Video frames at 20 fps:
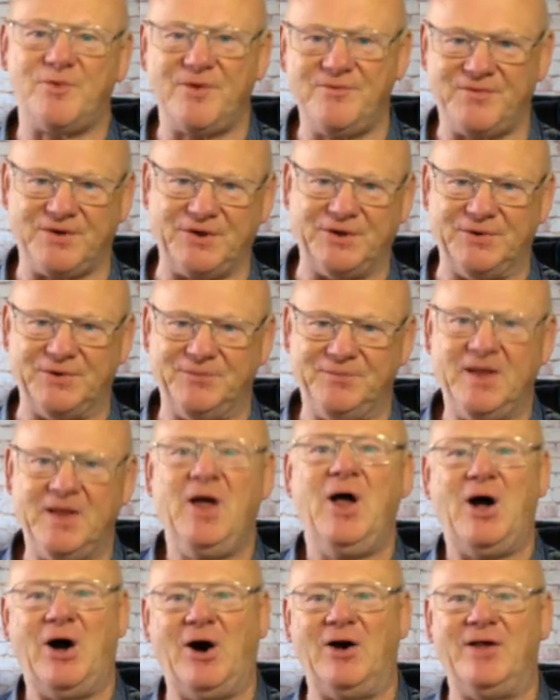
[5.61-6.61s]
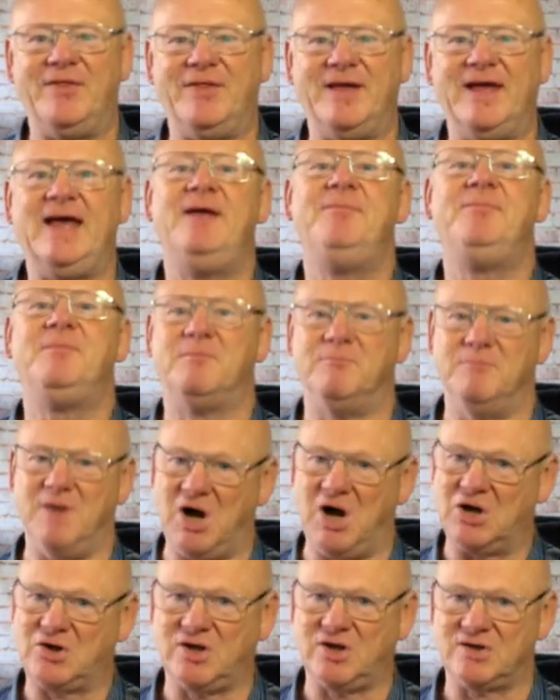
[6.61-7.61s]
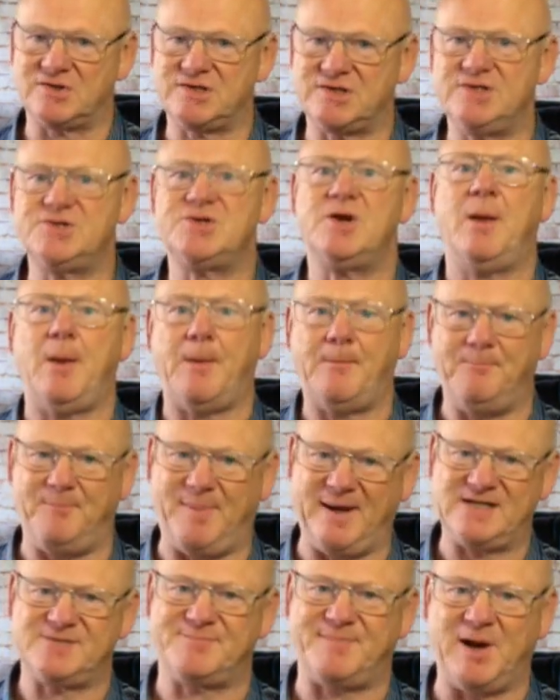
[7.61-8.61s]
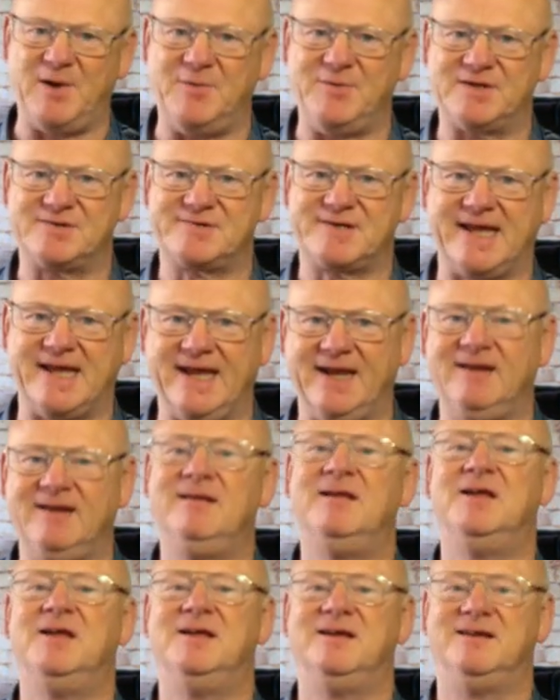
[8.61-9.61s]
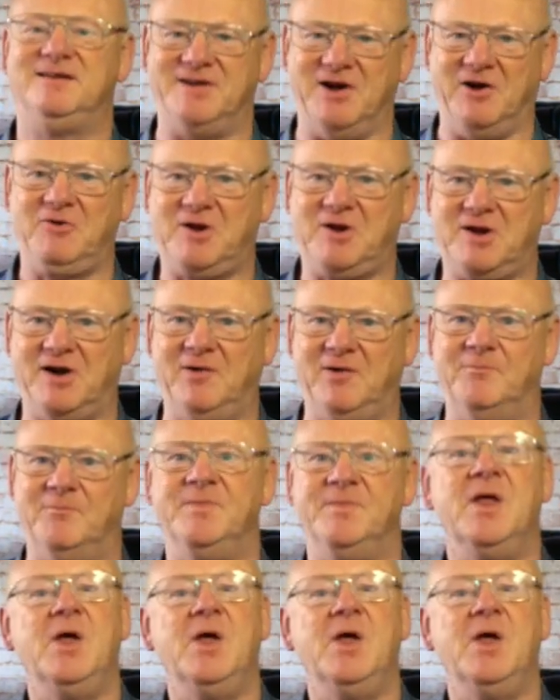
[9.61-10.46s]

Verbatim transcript: review. Hi there, Mark Gossage, bestbonusking.com.